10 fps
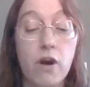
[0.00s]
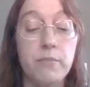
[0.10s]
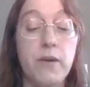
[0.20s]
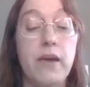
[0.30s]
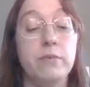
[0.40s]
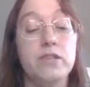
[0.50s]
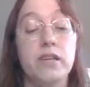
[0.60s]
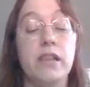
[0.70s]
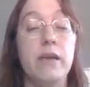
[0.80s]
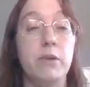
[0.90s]
not be able to
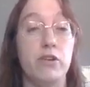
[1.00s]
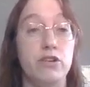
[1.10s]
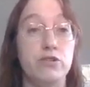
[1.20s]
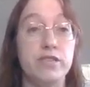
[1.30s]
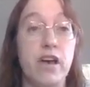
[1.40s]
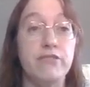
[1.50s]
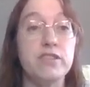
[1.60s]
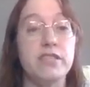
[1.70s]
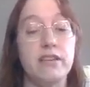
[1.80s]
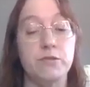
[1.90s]
claim it on your
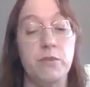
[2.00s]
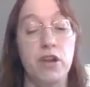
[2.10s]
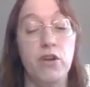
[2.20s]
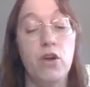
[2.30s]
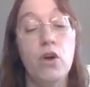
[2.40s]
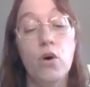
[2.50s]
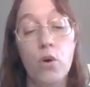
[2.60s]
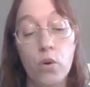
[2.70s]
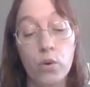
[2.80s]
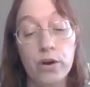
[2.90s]
self-assessment,
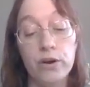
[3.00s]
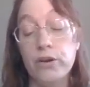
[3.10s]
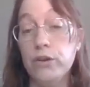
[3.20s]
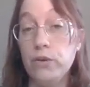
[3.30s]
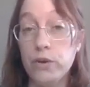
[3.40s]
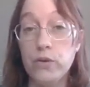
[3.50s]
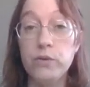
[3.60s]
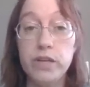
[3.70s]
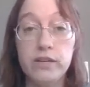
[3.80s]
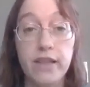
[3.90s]
or you can
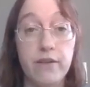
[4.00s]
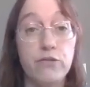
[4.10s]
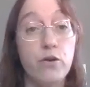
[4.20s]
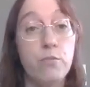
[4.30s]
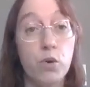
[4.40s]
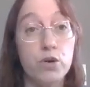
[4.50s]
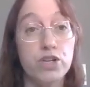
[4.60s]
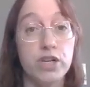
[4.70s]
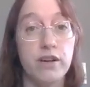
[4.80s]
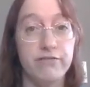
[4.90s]
only claim for a
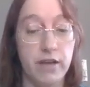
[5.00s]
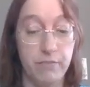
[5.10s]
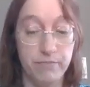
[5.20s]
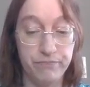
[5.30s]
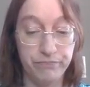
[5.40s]
portion of it.